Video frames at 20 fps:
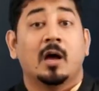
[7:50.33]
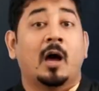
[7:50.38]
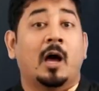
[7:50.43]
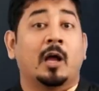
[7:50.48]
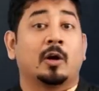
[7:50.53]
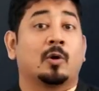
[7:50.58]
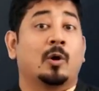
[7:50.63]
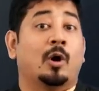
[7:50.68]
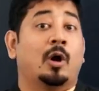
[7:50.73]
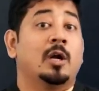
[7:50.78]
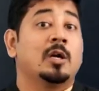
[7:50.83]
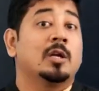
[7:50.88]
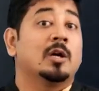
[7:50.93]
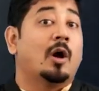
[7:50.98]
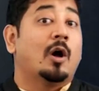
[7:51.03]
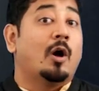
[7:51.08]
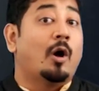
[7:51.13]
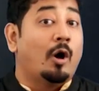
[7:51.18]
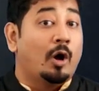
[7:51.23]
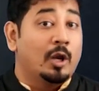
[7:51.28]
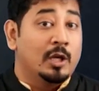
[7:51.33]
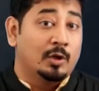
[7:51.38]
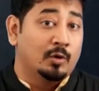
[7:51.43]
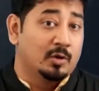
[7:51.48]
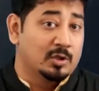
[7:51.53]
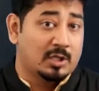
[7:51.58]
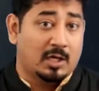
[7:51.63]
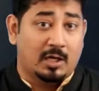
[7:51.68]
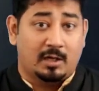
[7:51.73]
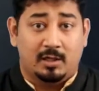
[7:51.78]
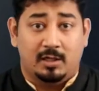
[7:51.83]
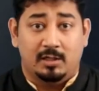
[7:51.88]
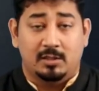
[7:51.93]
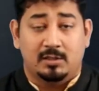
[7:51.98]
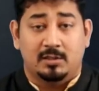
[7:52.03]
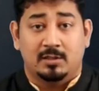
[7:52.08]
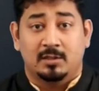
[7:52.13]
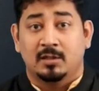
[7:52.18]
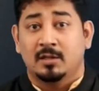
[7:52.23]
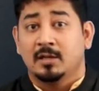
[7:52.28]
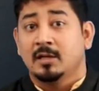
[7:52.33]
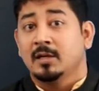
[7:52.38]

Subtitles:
are called oligosaccharides.